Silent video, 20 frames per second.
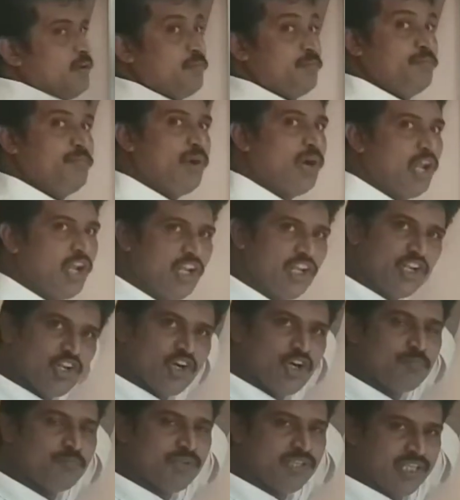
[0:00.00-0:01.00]

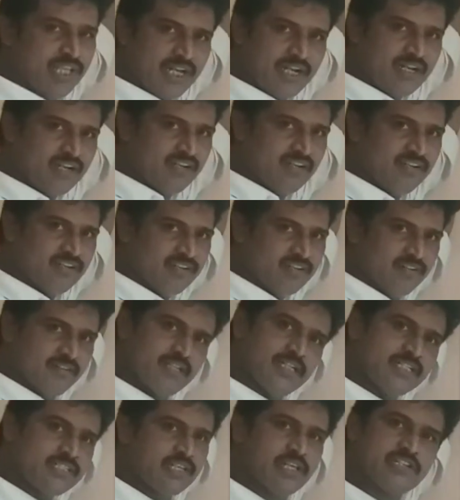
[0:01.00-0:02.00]
polynomial.
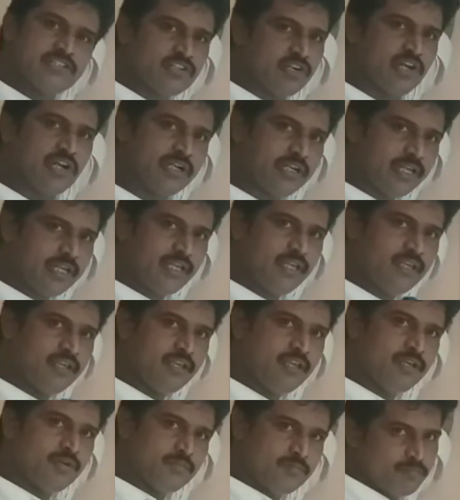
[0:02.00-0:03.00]
That's also not a
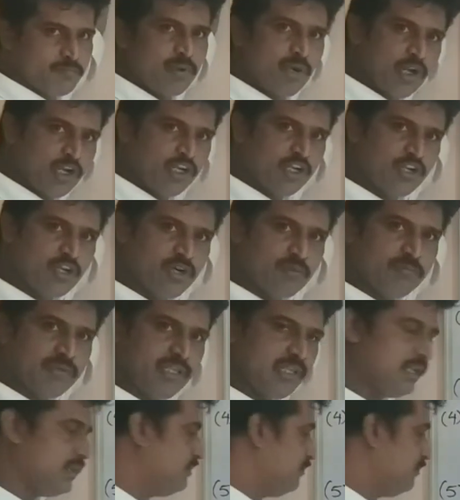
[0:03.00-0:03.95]
polynomial.